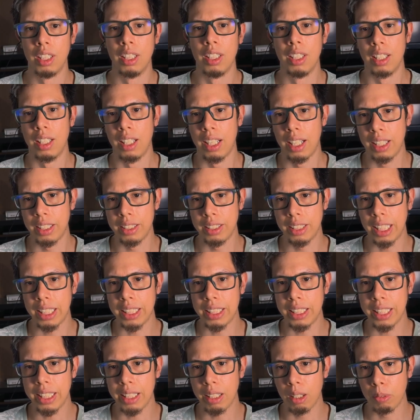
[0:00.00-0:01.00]
And the
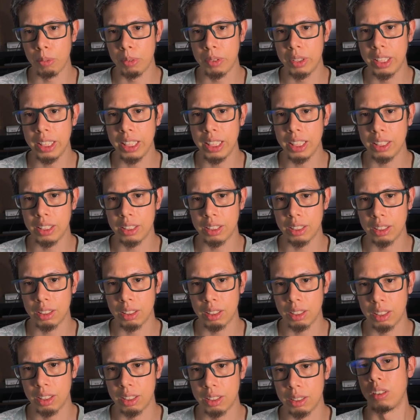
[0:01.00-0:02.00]
idea is
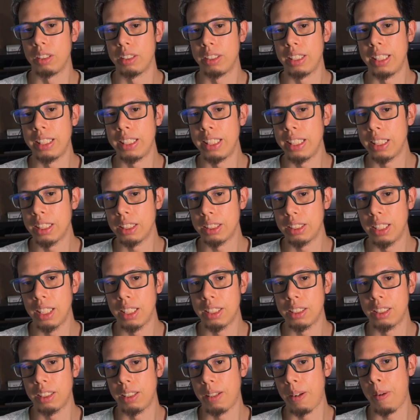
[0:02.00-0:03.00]

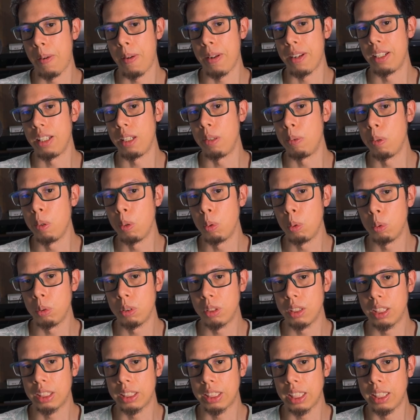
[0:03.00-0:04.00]
that if you
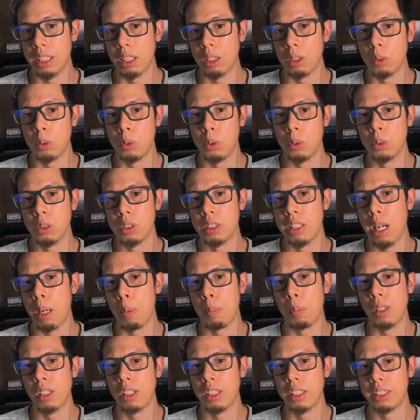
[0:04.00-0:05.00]
decided to use
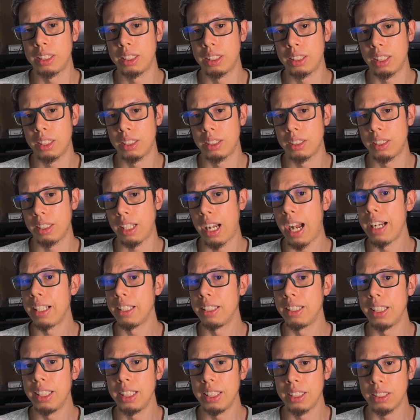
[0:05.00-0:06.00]
normalized
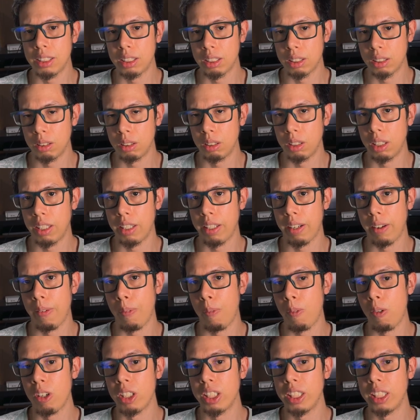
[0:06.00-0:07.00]
IDs,
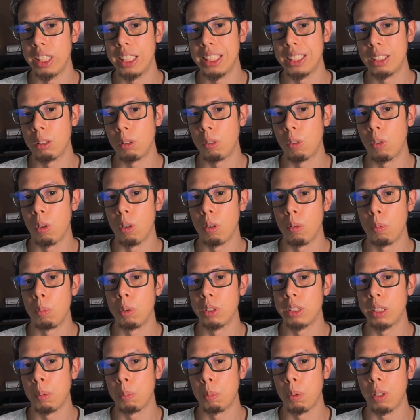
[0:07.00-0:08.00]
front-end needs to call
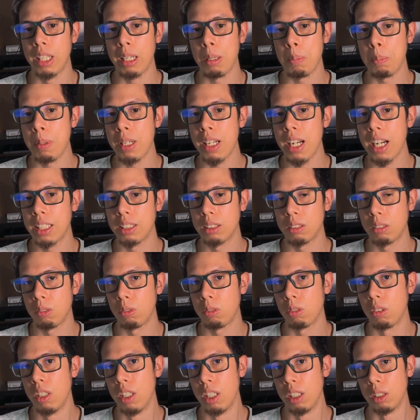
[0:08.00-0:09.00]
multiple APIs
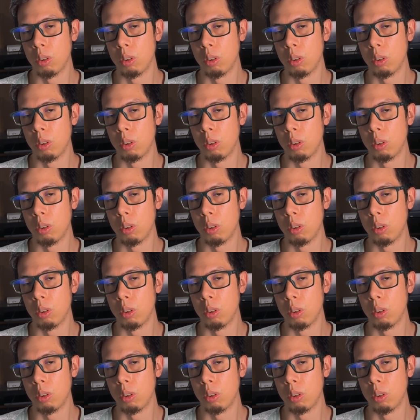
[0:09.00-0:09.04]
to